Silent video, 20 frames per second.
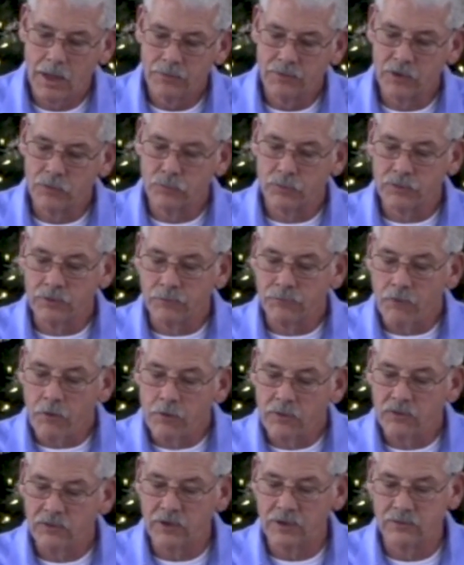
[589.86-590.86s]
This was the
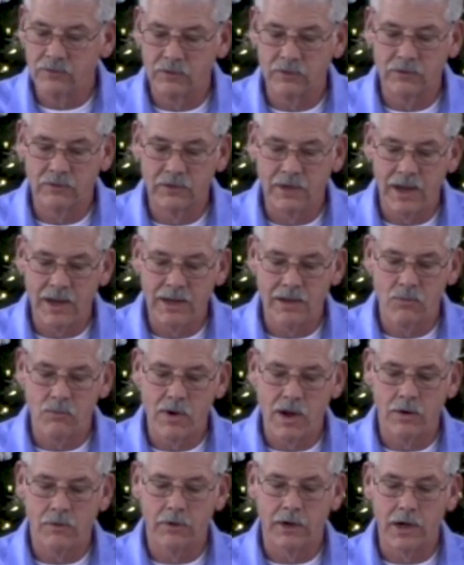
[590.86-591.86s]
first census taken
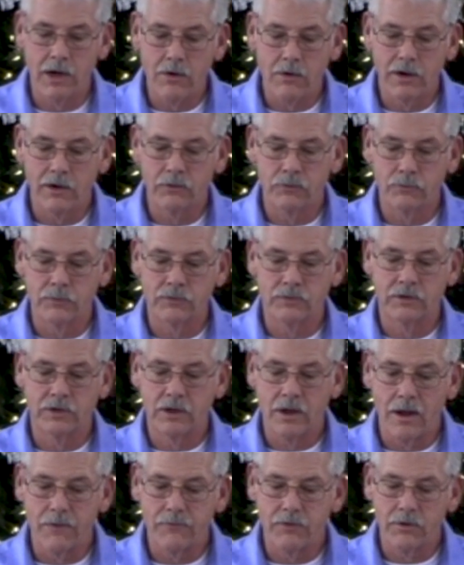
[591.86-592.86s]
while Quirinius was
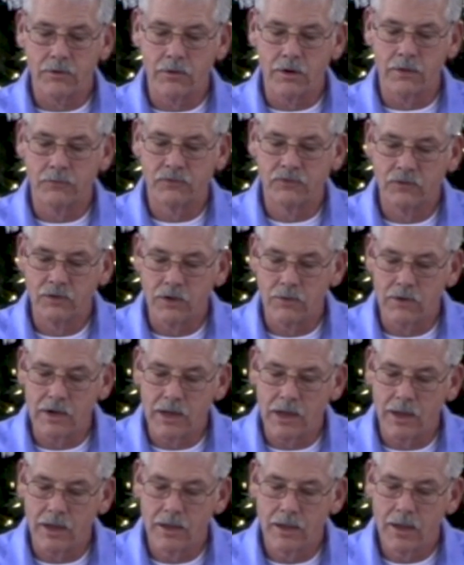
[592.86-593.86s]
governor of
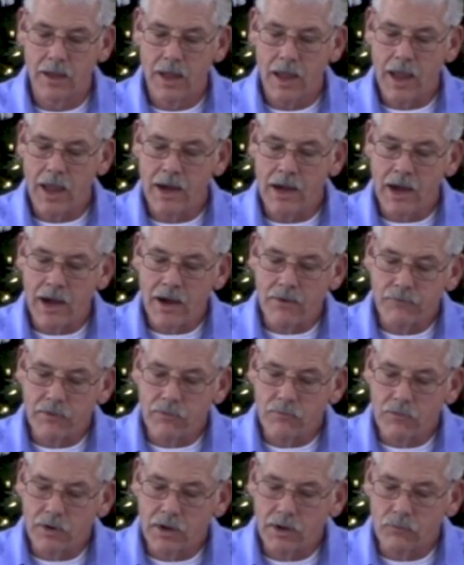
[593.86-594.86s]
Syria, and
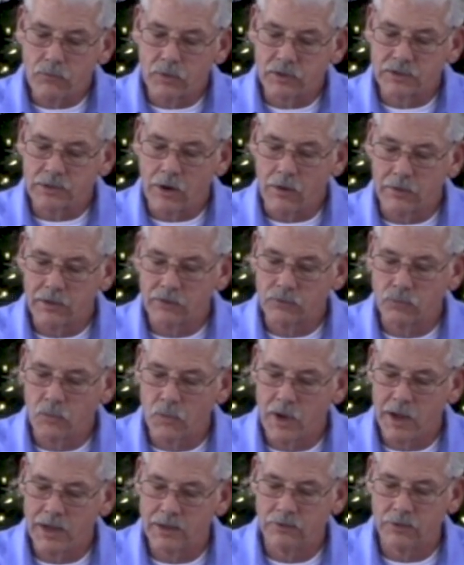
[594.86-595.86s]
everyone was on his
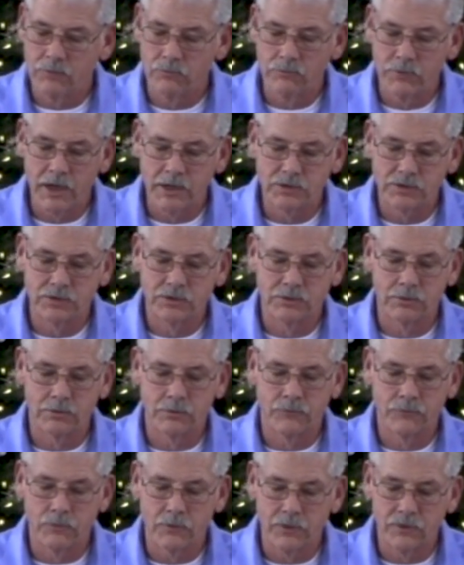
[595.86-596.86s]
way to
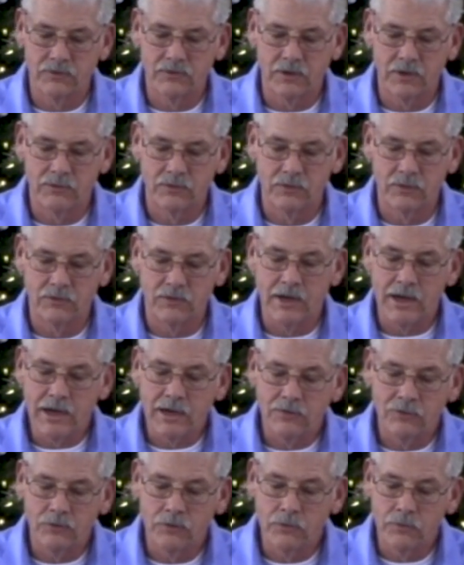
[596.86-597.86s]
register for the census,
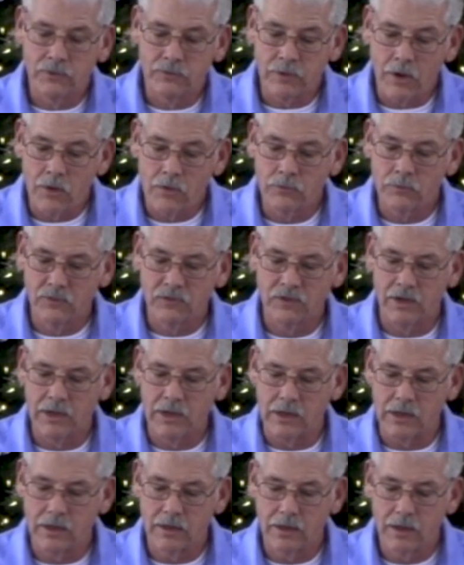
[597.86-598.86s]
each to his own
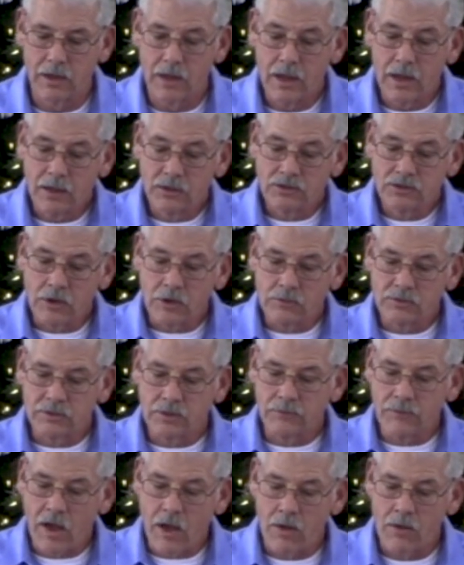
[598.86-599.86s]
city.
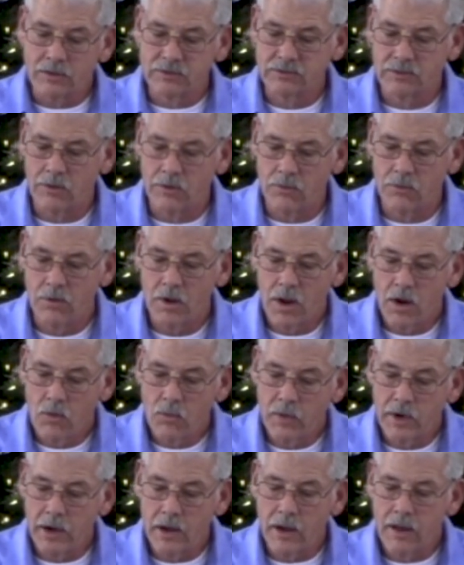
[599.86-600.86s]
Joseph also
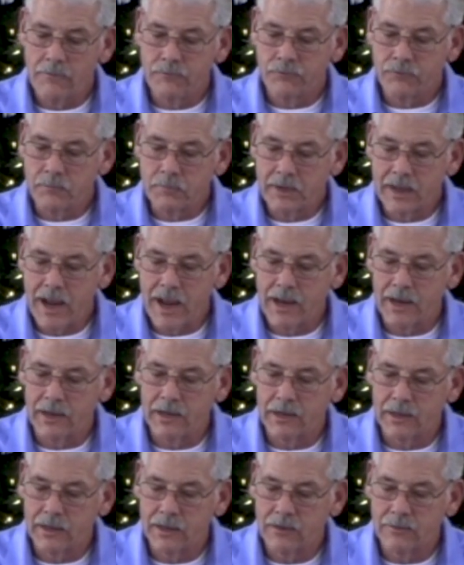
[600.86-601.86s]
went up from
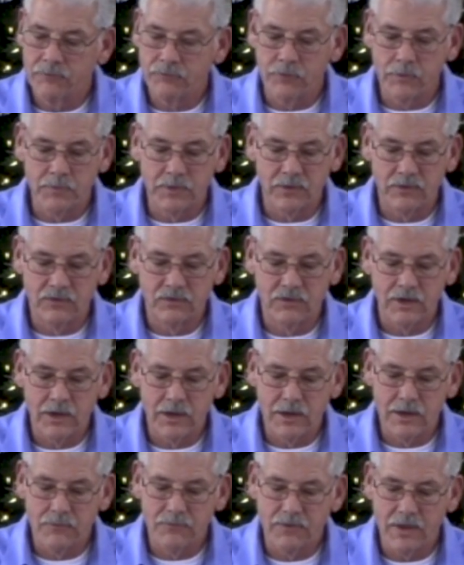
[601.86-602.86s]
Galilee, from the
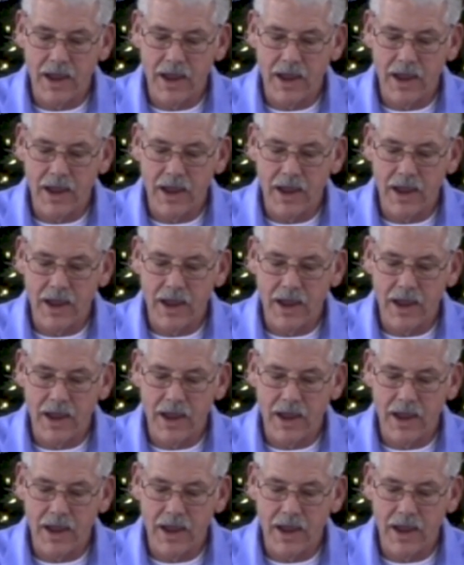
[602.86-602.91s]
city of